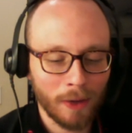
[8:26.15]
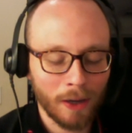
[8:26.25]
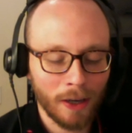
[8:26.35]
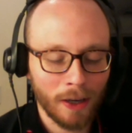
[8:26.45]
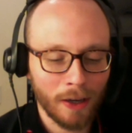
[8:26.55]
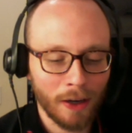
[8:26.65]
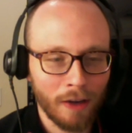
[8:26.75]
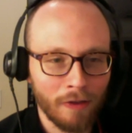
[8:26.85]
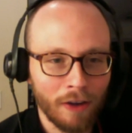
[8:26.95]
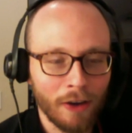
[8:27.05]

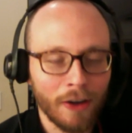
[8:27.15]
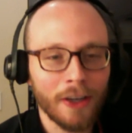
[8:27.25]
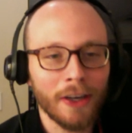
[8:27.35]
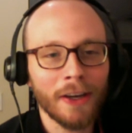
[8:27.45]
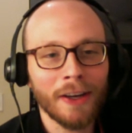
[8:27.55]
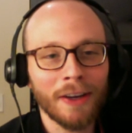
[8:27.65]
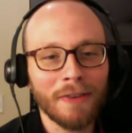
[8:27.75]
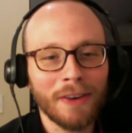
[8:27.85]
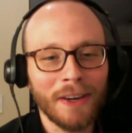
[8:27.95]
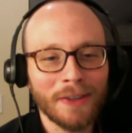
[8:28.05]
a very
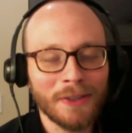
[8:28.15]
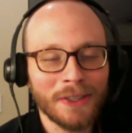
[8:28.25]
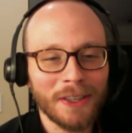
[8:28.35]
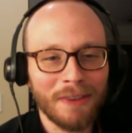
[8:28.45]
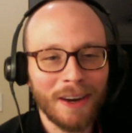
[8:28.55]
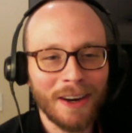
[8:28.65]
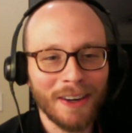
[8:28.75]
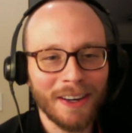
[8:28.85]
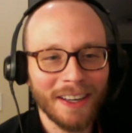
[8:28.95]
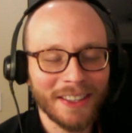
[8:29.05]
interesting
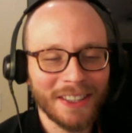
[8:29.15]
affair.